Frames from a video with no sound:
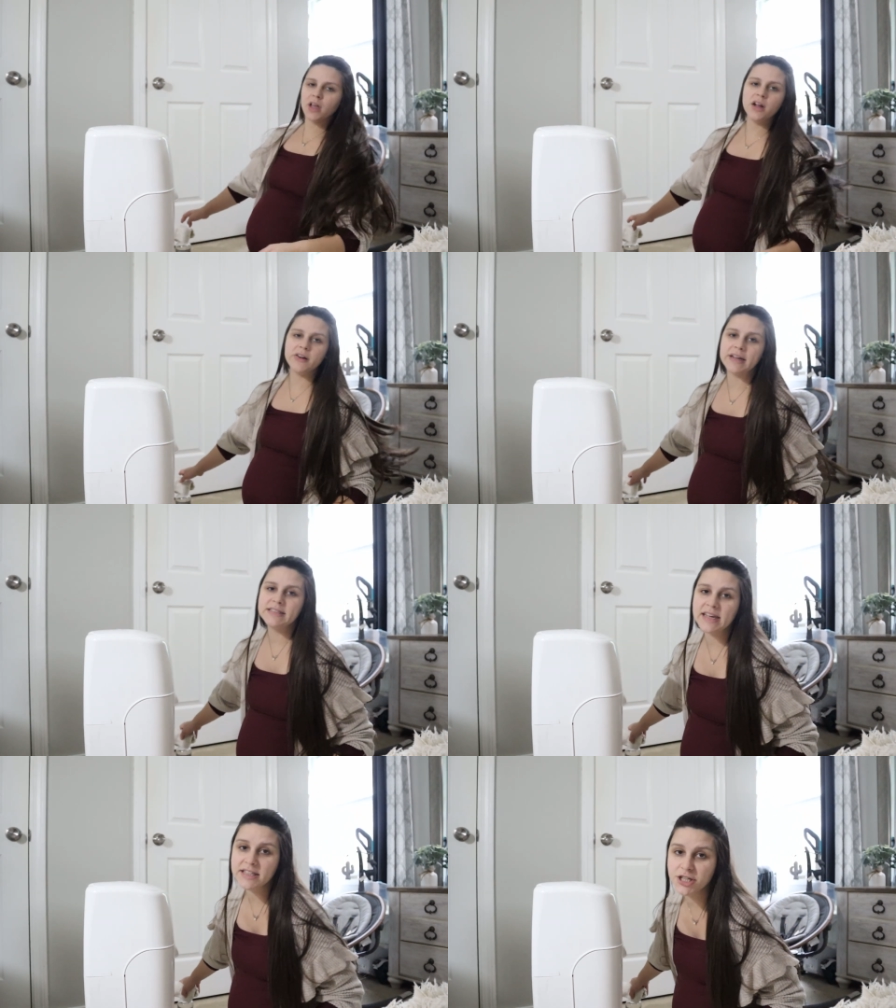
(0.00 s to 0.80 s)

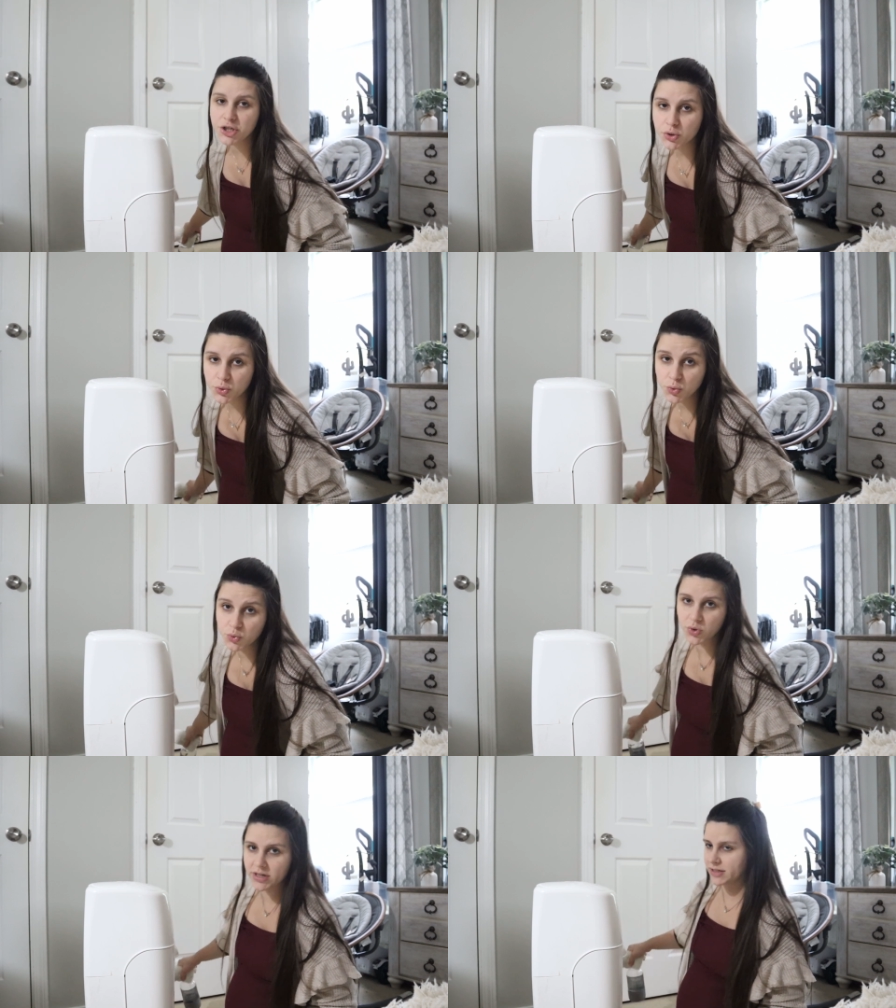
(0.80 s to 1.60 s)
right, take
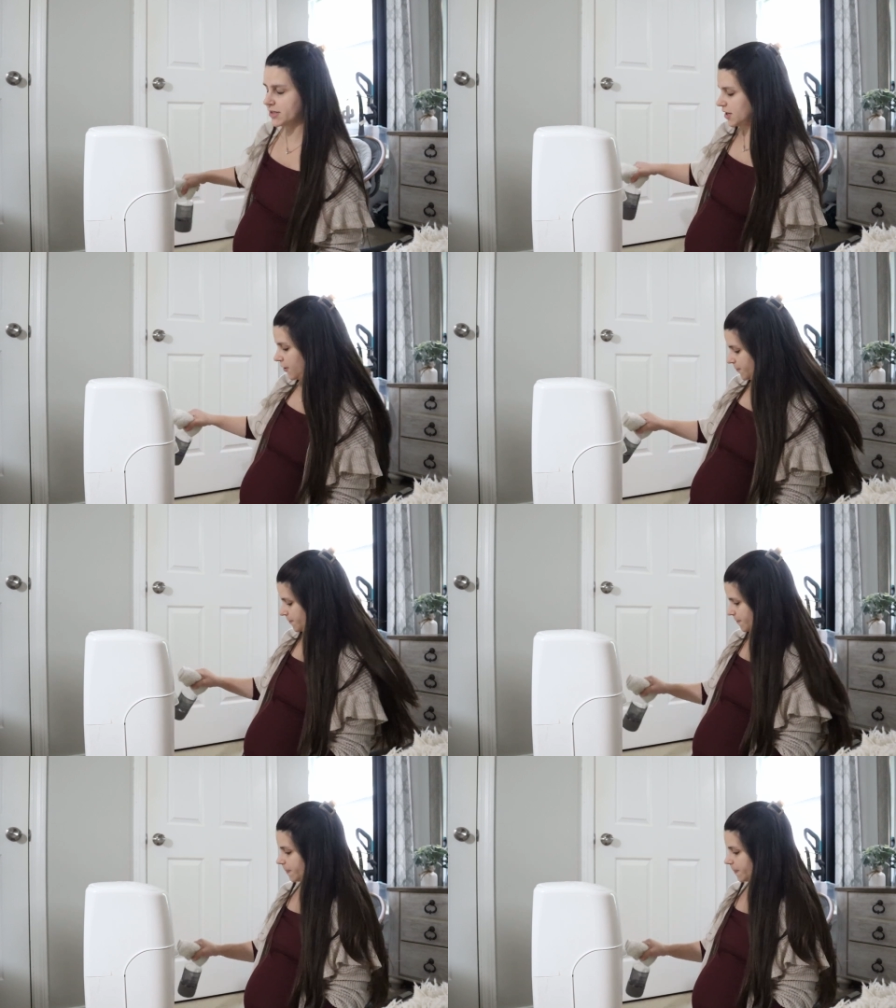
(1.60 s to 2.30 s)
two. So,